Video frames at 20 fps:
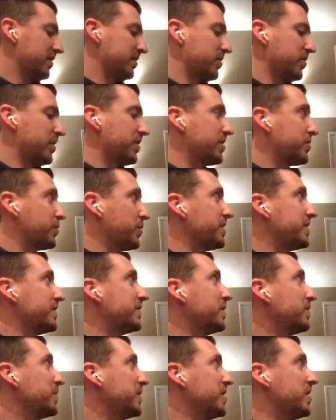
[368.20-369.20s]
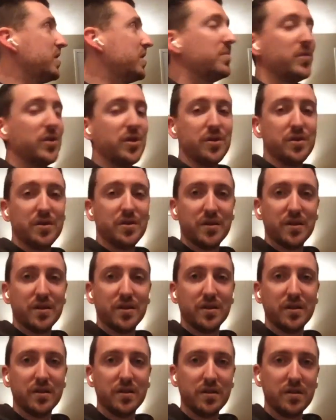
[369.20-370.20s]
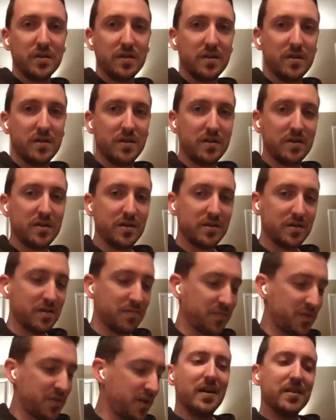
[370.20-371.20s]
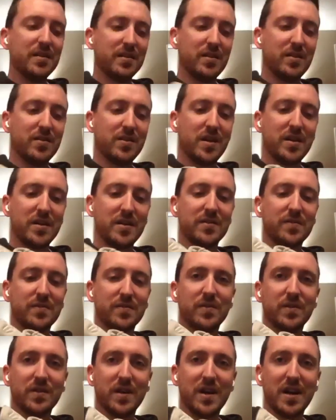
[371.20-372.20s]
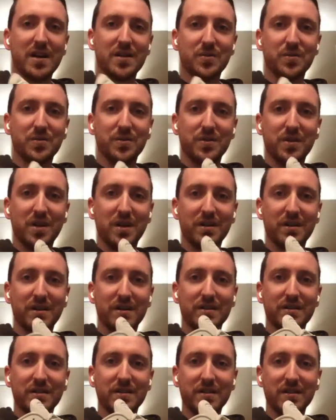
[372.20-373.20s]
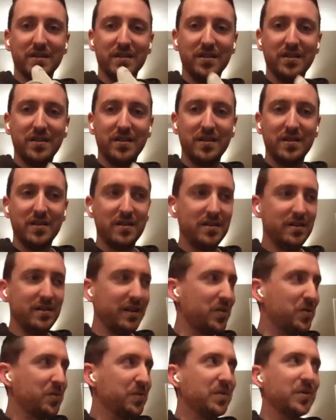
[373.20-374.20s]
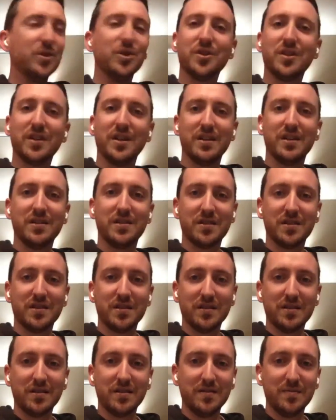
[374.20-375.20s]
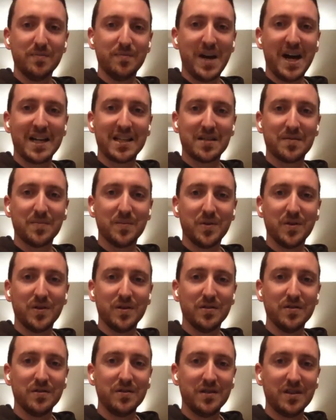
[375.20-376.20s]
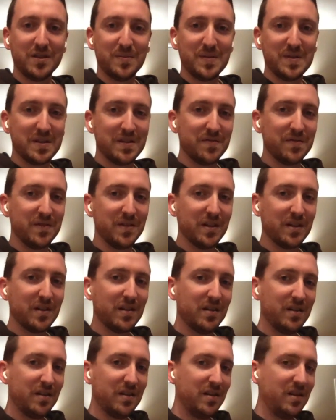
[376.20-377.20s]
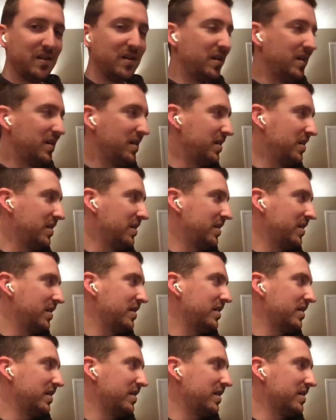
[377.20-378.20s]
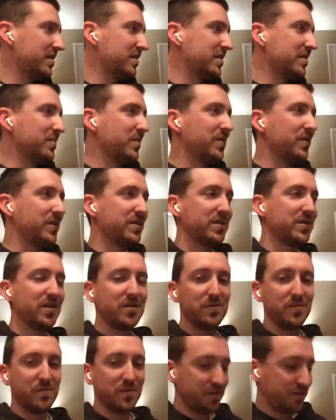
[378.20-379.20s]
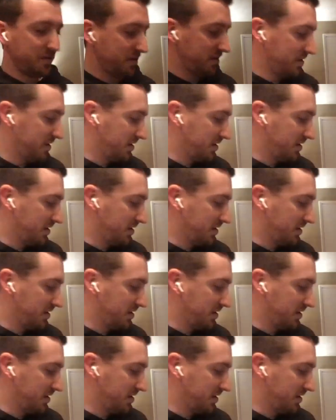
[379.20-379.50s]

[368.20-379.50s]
Sort of switched from the numbers to the something. They're nice for casual. They're not as, don't look as basketball specific like some of his other ones.